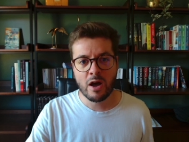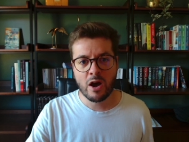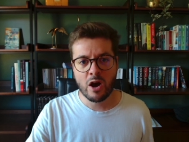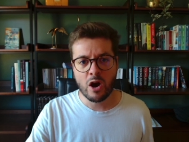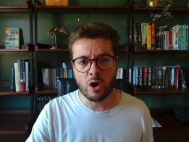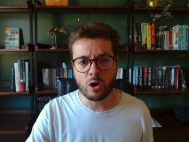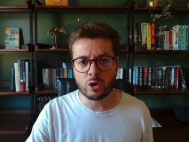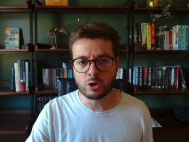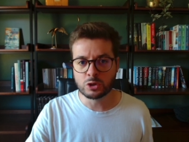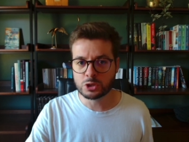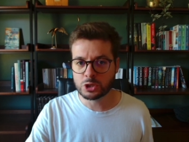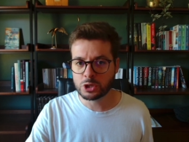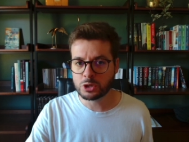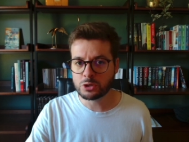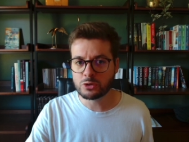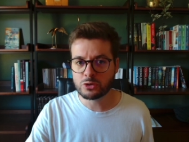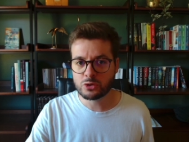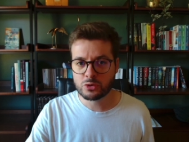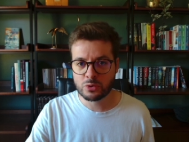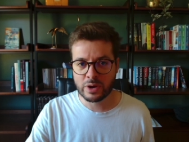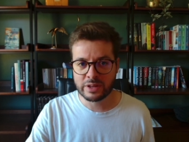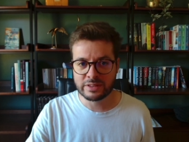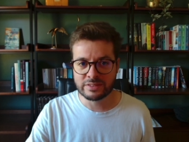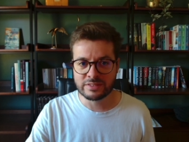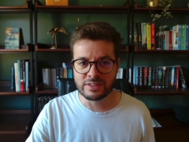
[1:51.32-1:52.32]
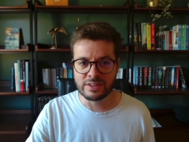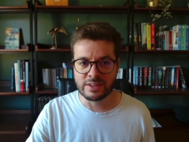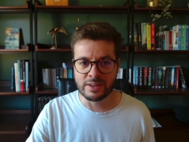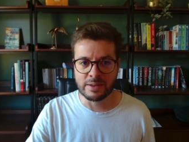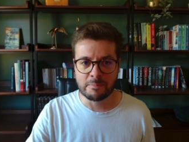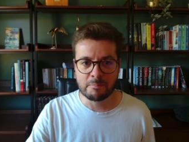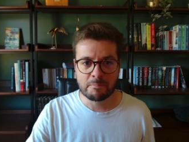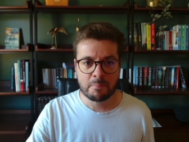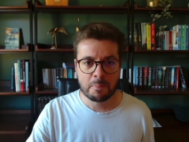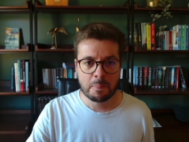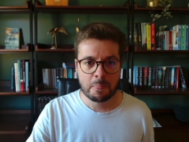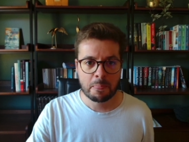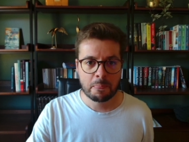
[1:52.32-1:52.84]
on June 20.
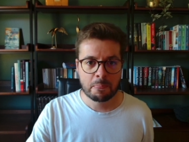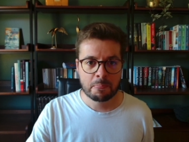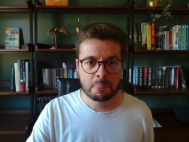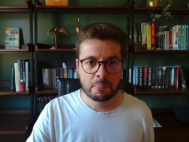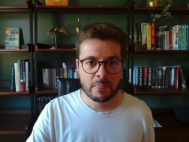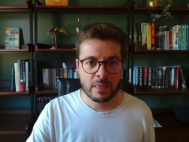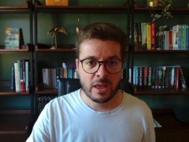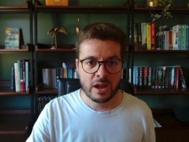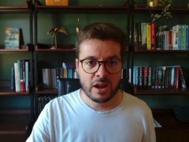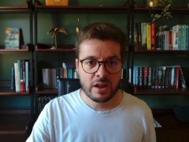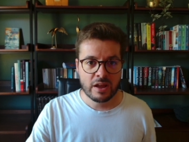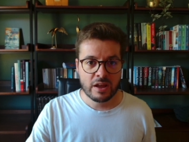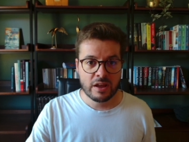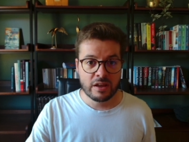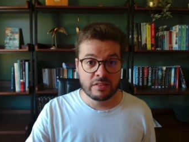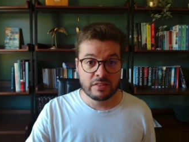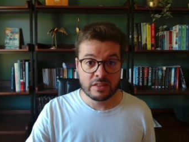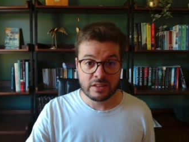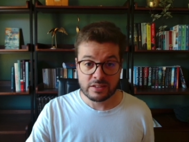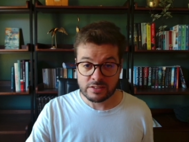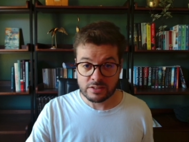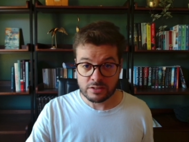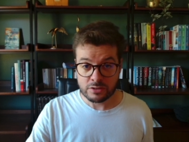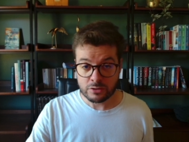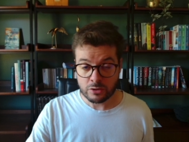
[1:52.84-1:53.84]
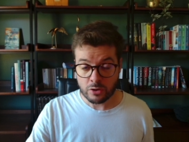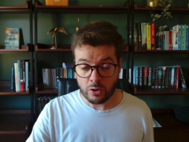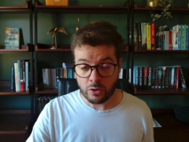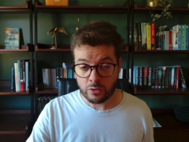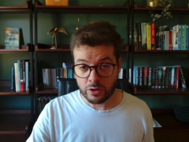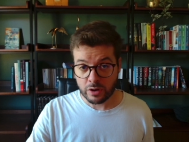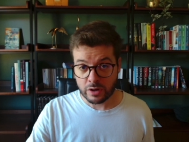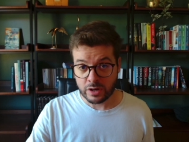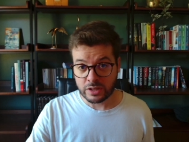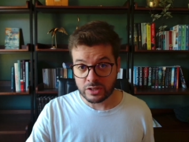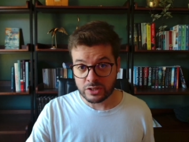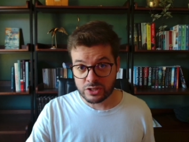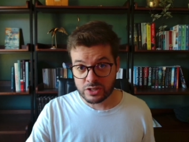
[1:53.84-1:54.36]
This is another
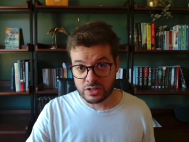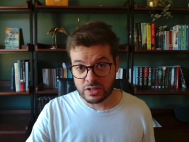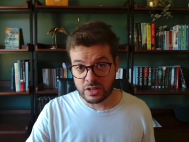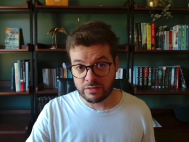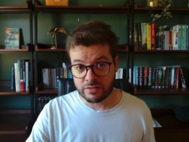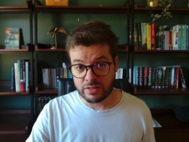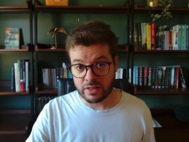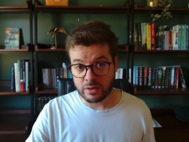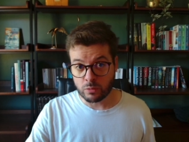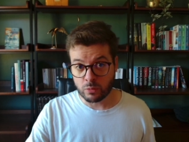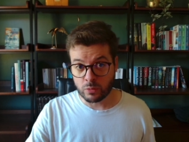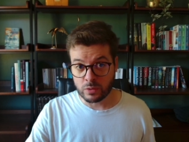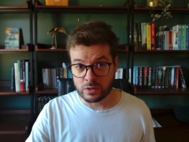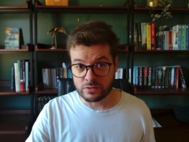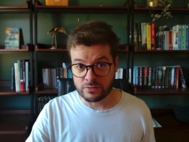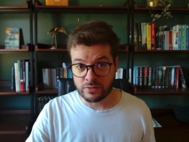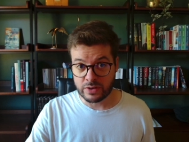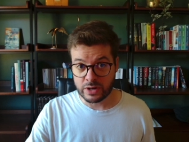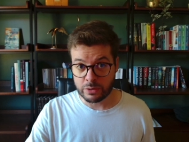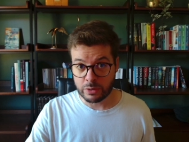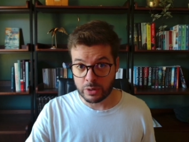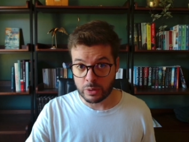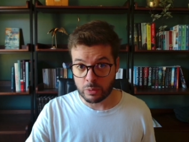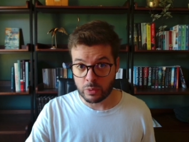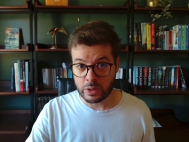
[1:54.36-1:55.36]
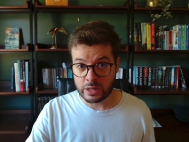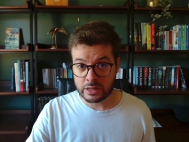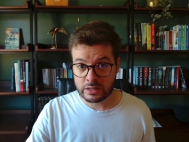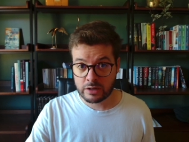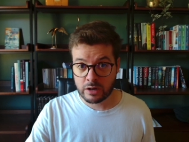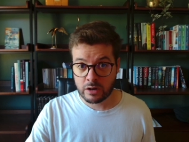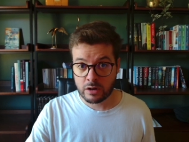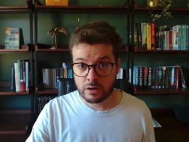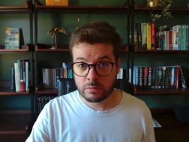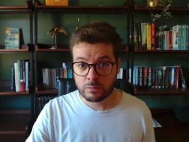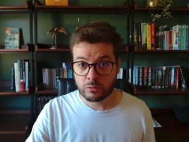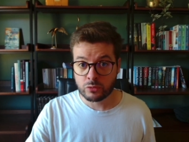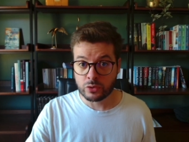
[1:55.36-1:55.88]
initiative that was very
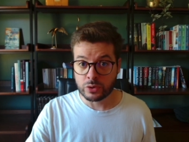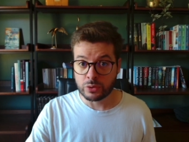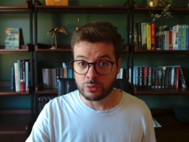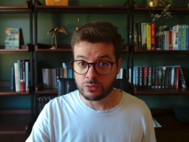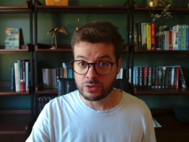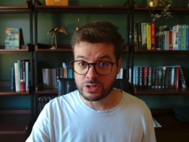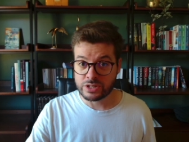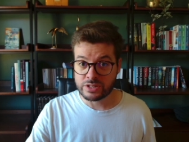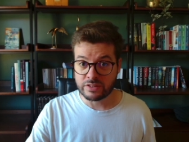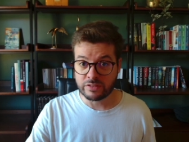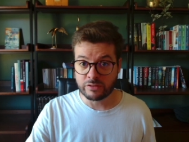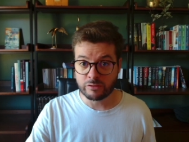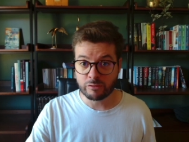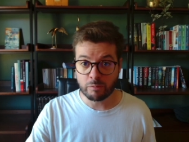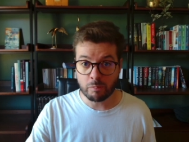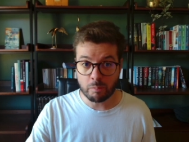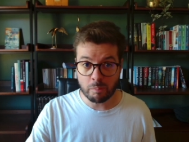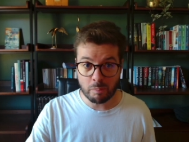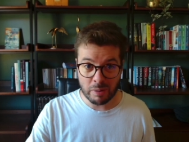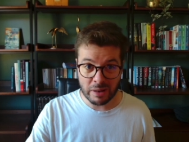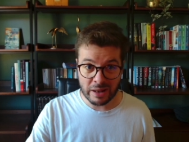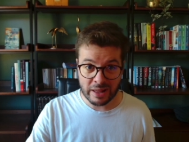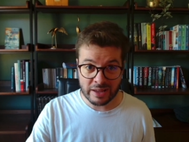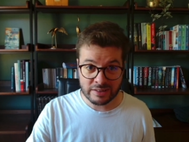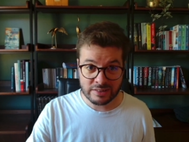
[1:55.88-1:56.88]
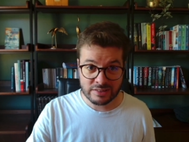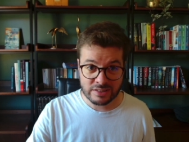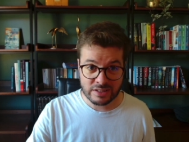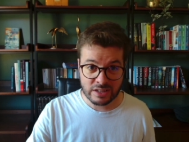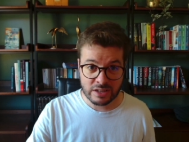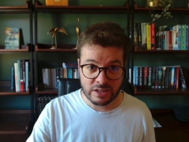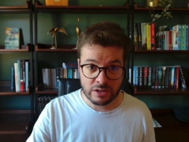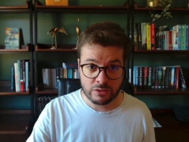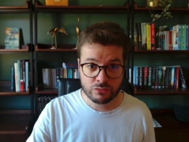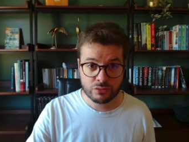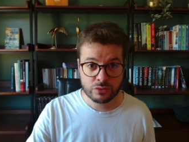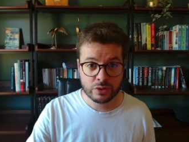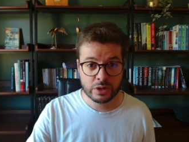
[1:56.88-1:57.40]
welcome. We received plenty
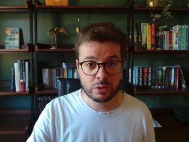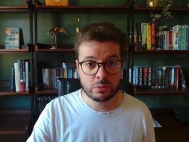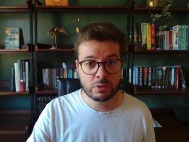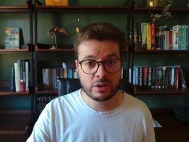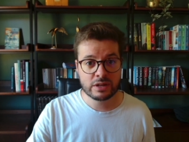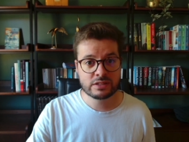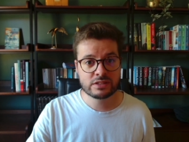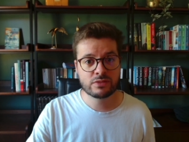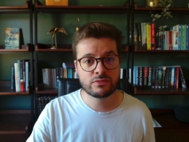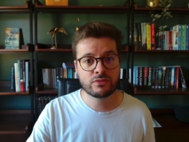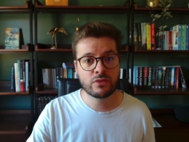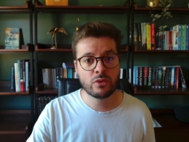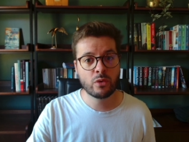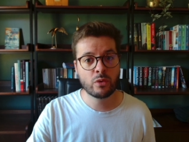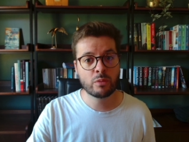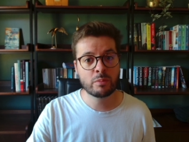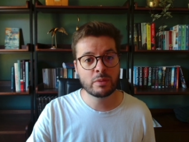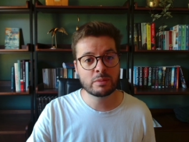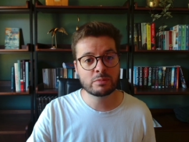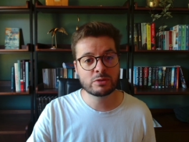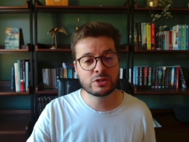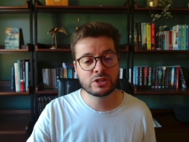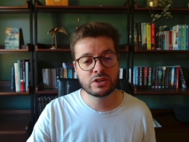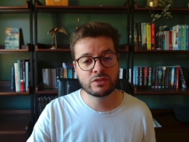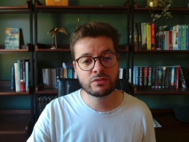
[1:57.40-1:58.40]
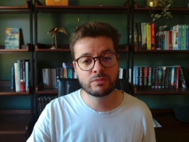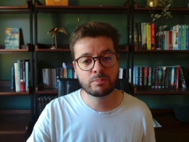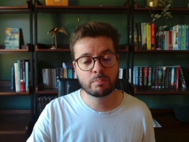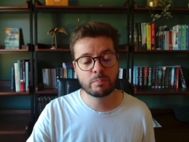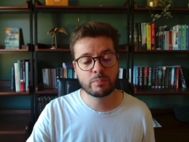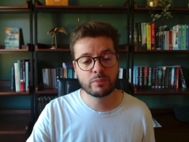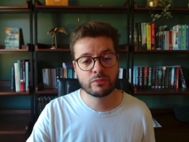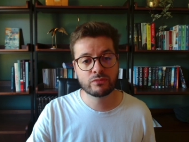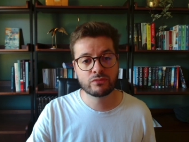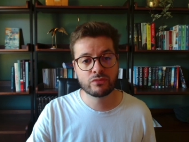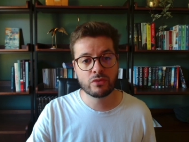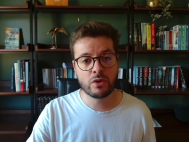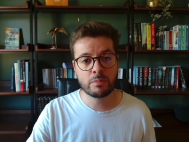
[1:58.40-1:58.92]
of requests for membership
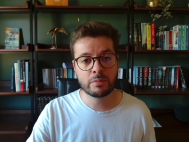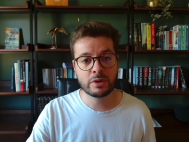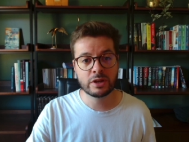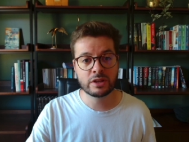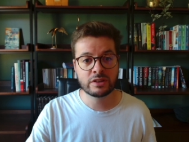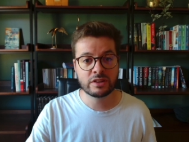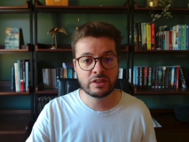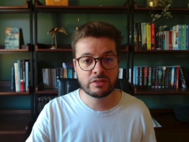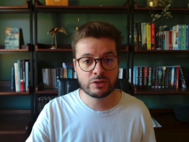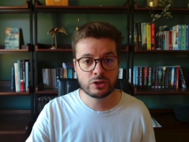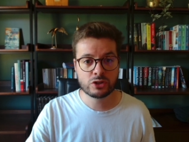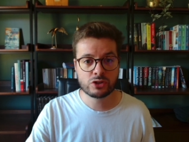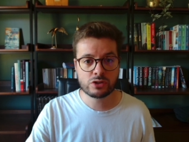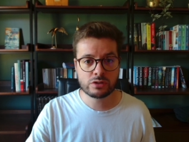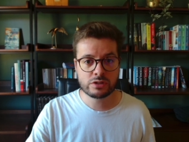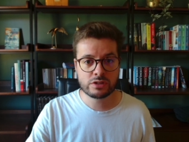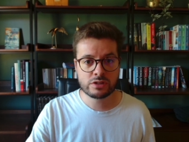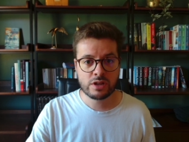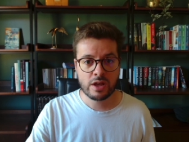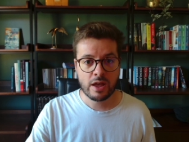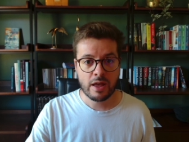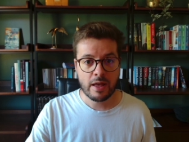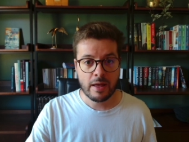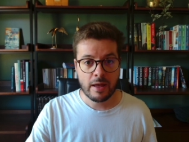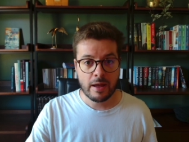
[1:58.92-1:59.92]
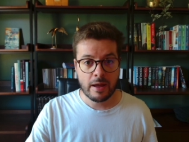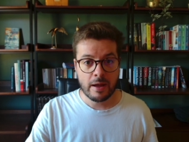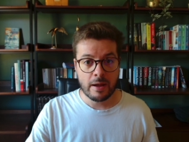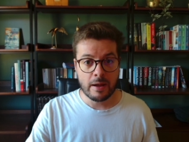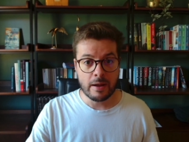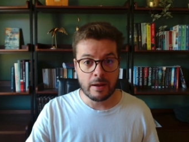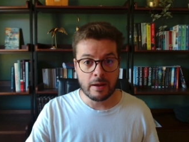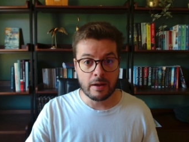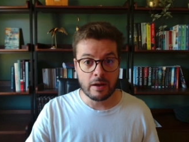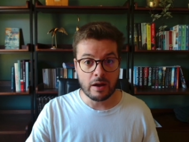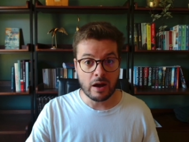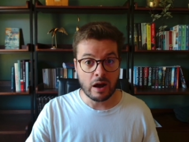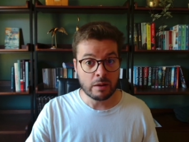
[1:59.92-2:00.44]
from individuals.
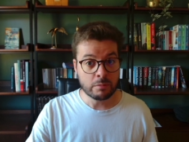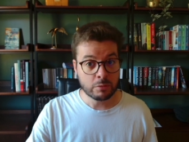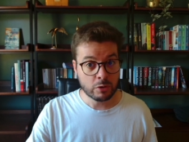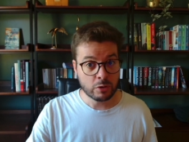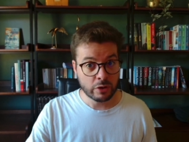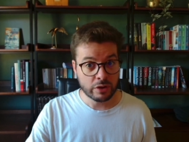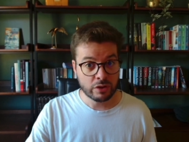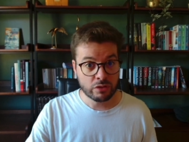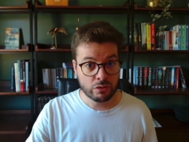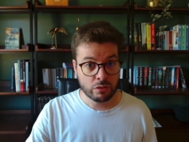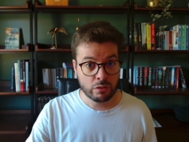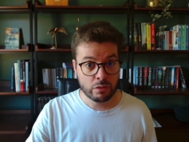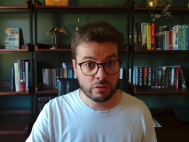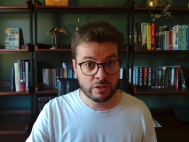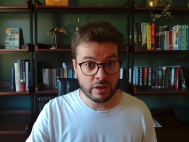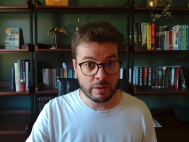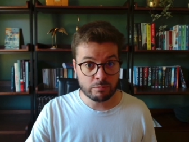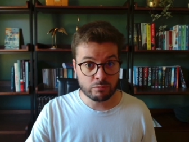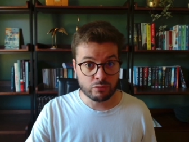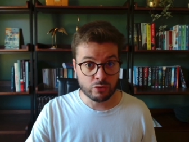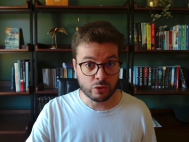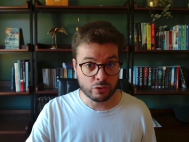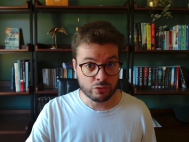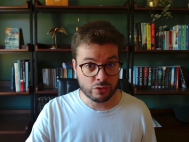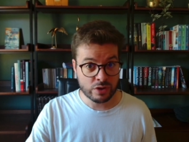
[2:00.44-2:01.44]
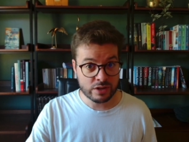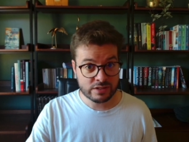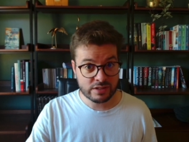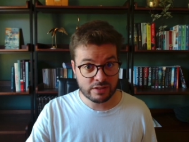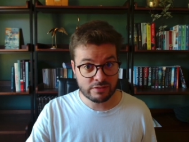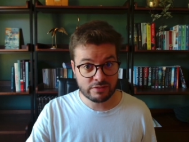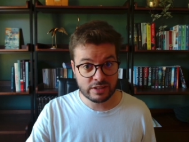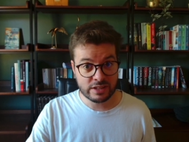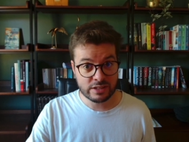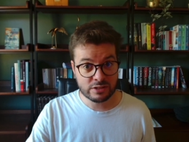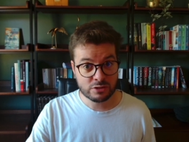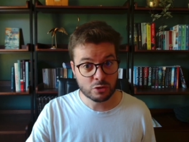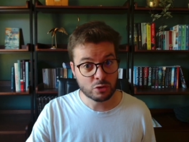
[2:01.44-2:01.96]
Uh, I'm going through them
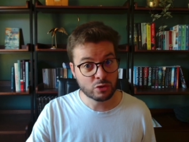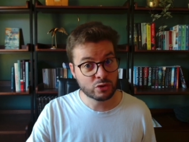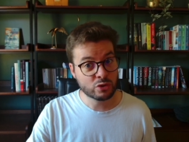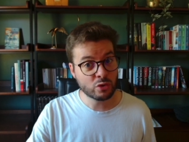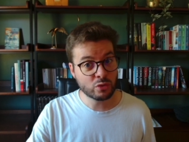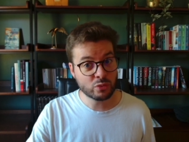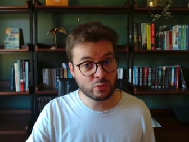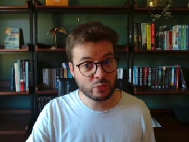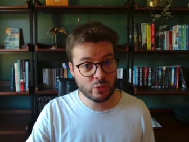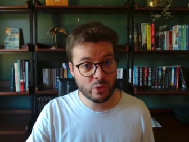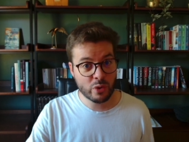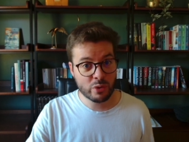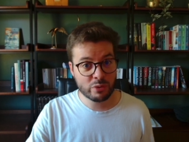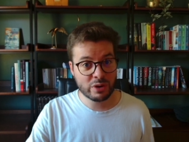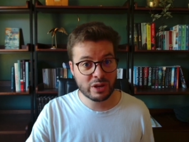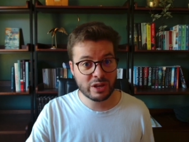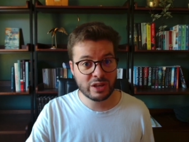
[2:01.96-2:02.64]
progressively, so don't worry